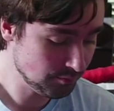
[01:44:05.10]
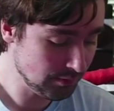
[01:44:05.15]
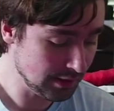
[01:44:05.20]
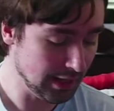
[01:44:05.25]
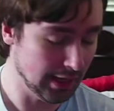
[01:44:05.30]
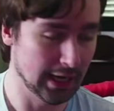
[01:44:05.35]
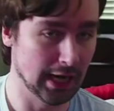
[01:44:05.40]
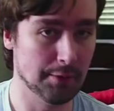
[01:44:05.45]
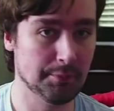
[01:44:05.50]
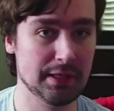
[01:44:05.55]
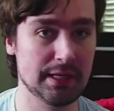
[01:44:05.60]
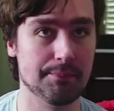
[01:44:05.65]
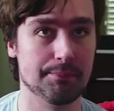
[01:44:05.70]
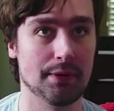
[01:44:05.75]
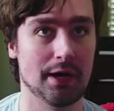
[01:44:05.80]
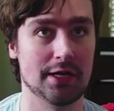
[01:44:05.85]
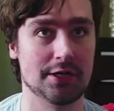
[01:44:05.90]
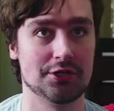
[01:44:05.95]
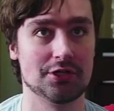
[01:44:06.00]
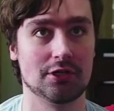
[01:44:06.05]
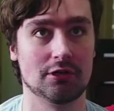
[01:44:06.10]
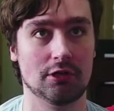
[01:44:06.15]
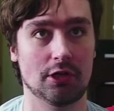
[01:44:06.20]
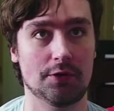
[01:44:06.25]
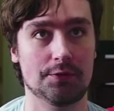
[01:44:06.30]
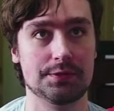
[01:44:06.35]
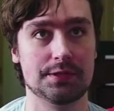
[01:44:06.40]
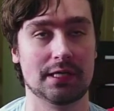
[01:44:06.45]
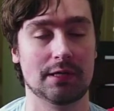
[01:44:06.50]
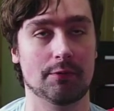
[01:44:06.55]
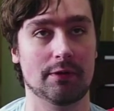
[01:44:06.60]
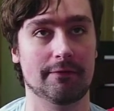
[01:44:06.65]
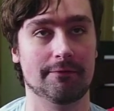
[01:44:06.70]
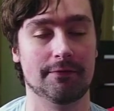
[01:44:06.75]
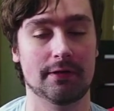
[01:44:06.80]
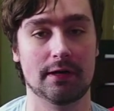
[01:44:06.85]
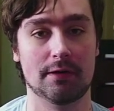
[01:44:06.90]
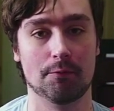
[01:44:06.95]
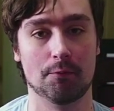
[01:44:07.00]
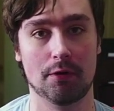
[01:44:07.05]
How many botched clones can we
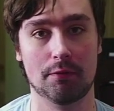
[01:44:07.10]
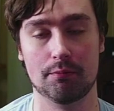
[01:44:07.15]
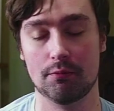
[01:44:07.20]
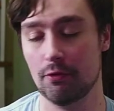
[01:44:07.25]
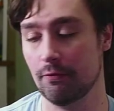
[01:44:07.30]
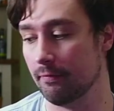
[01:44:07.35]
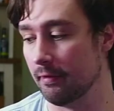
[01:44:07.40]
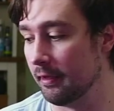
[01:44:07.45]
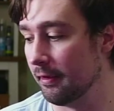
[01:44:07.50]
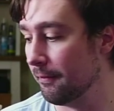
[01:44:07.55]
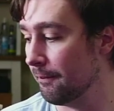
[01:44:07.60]
fit in one movie?